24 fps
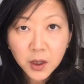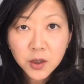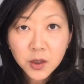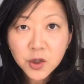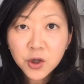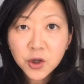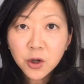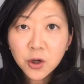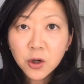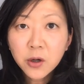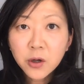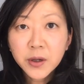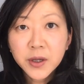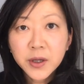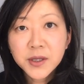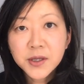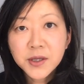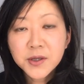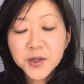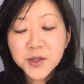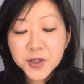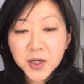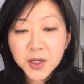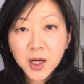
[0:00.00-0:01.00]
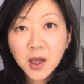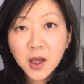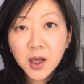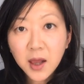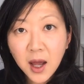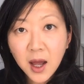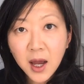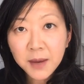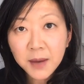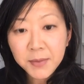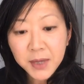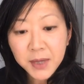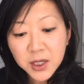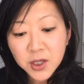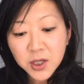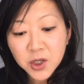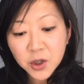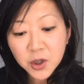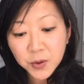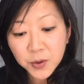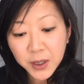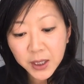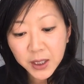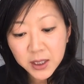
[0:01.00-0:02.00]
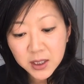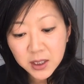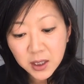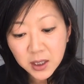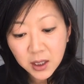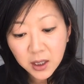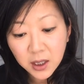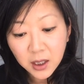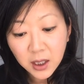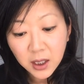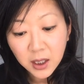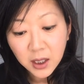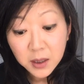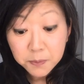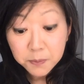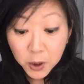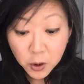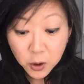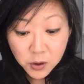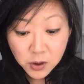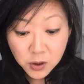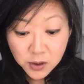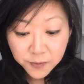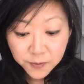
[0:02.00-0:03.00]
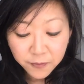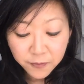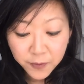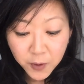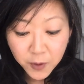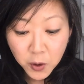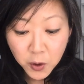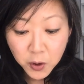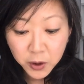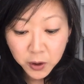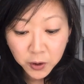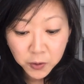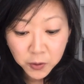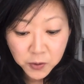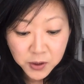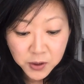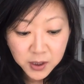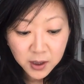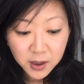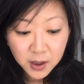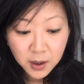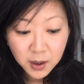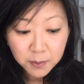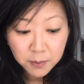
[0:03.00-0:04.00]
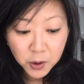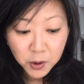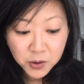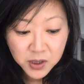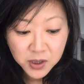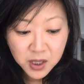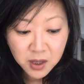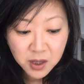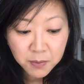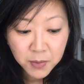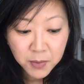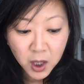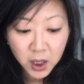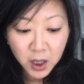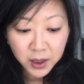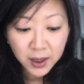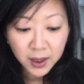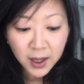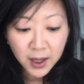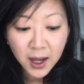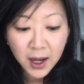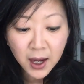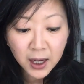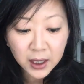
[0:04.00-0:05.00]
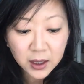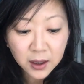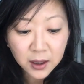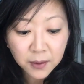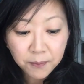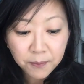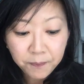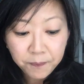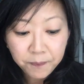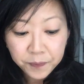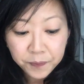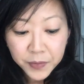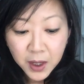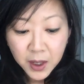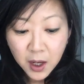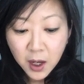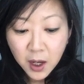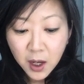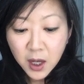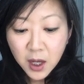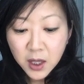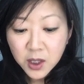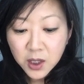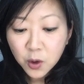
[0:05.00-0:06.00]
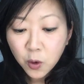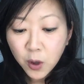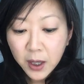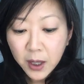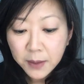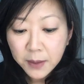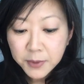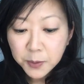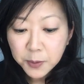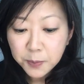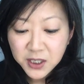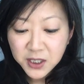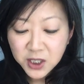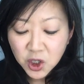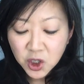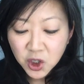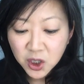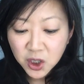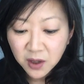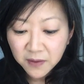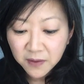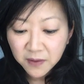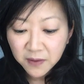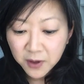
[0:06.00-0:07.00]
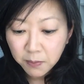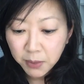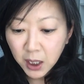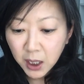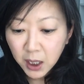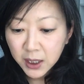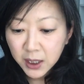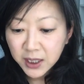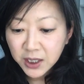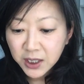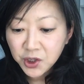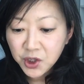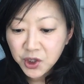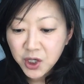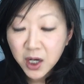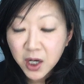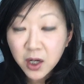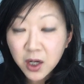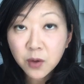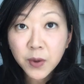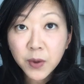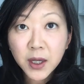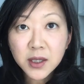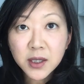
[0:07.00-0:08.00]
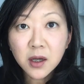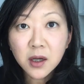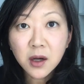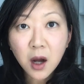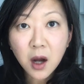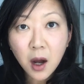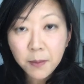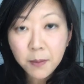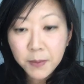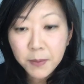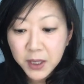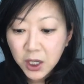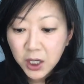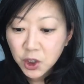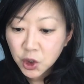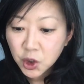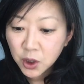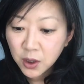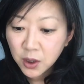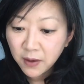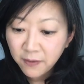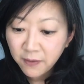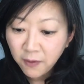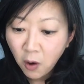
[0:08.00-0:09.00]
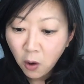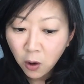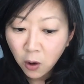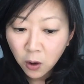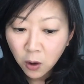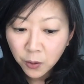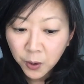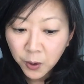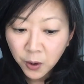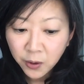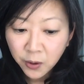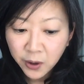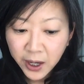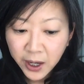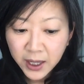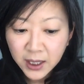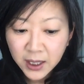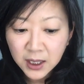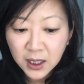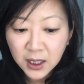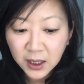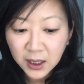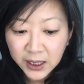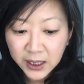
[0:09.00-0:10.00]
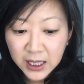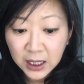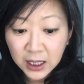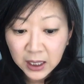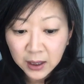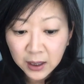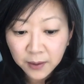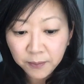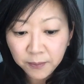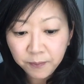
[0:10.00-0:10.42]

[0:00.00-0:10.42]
Tourists climb into it and pose for photos, post them online. The cramped position of their bodies generates a combination of horror and glee.